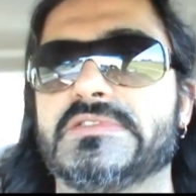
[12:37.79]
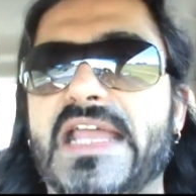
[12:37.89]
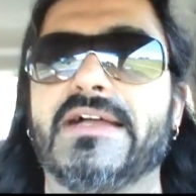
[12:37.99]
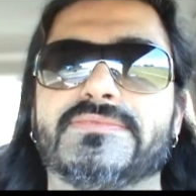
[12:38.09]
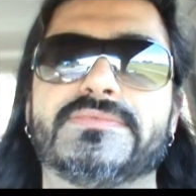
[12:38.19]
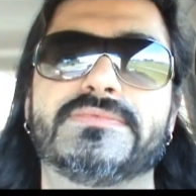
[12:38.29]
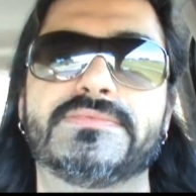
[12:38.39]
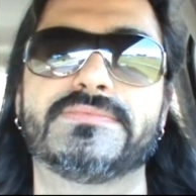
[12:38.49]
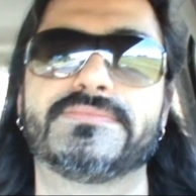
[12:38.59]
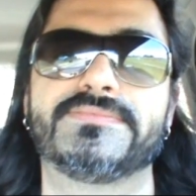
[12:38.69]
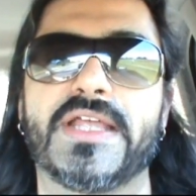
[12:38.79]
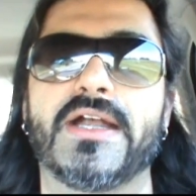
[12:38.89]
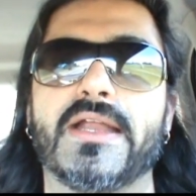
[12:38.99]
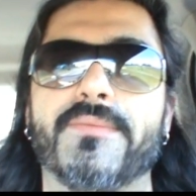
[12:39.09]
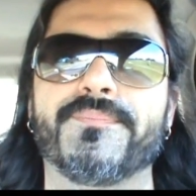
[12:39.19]
Yeah,
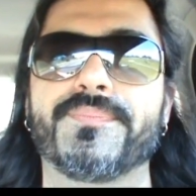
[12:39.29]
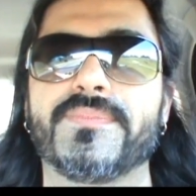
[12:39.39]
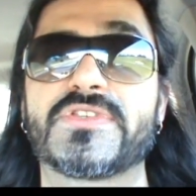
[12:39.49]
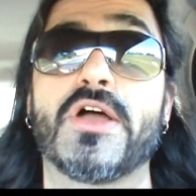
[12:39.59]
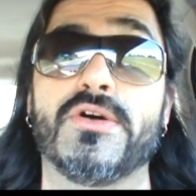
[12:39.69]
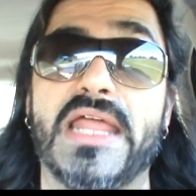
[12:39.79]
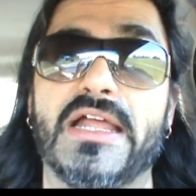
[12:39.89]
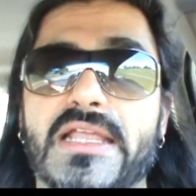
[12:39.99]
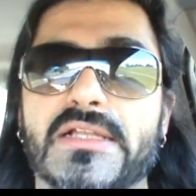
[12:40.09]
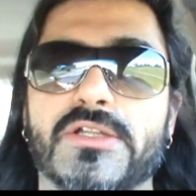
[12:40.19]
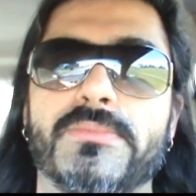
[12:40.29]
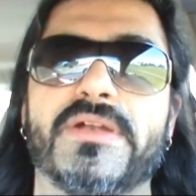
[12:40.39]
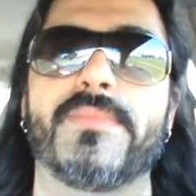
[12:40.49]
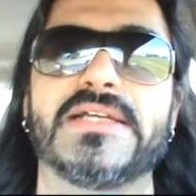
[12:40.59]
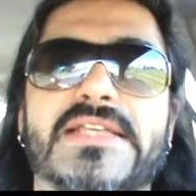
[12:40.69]
there you go. So now you get a little
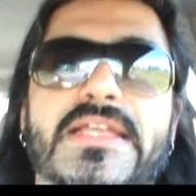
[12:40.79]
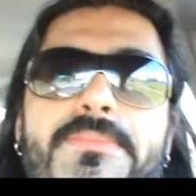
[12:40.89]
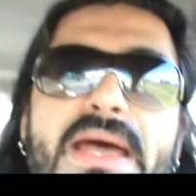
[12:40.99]
bit of my psyche.